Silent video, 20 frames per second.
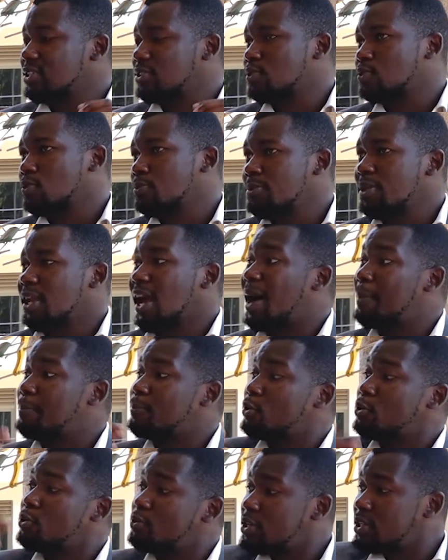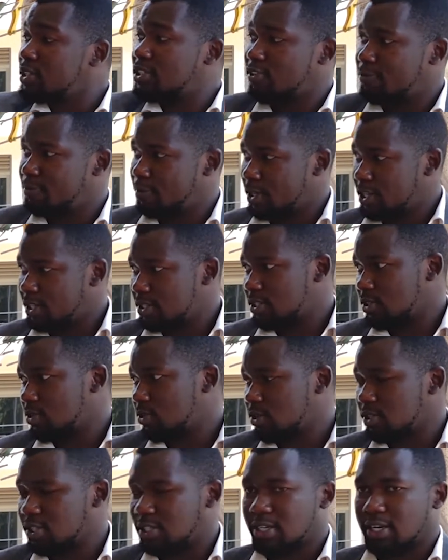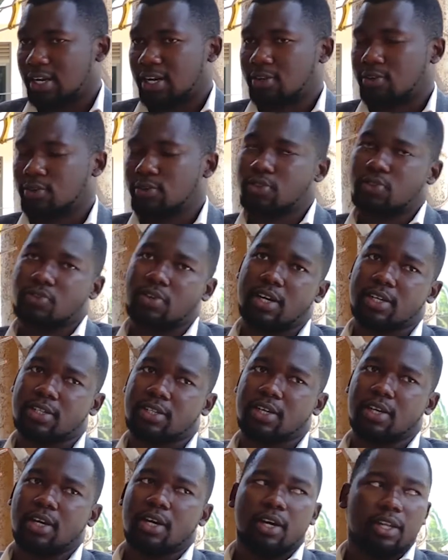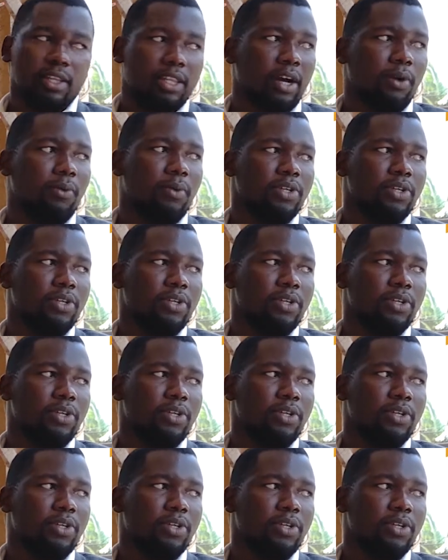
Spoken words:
that needs to be a progressive policy construct.